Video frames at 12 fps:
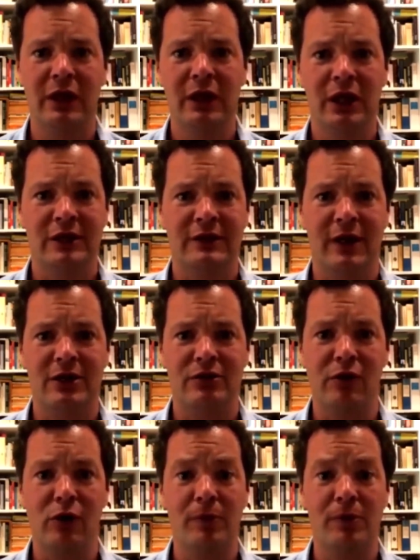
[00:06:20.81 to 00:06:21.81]
advisory
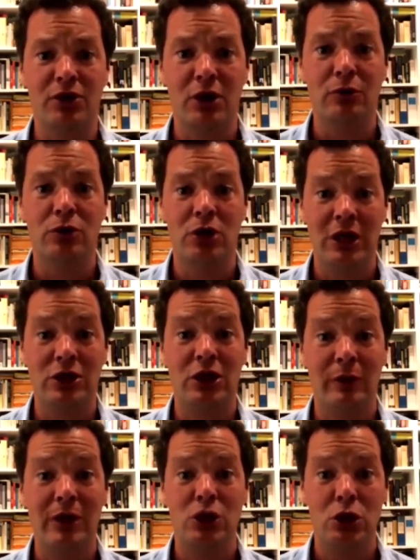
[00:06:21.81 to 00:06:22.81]
group, and so he
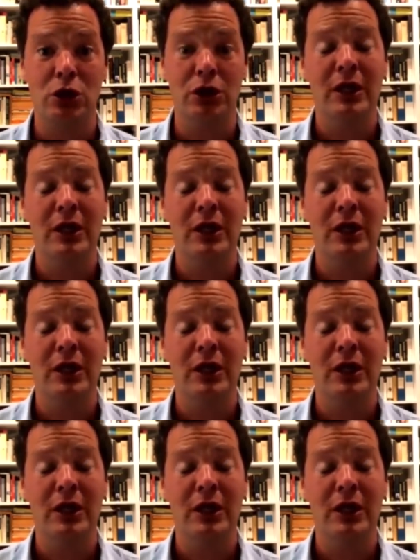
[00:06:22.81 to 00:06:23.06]
should.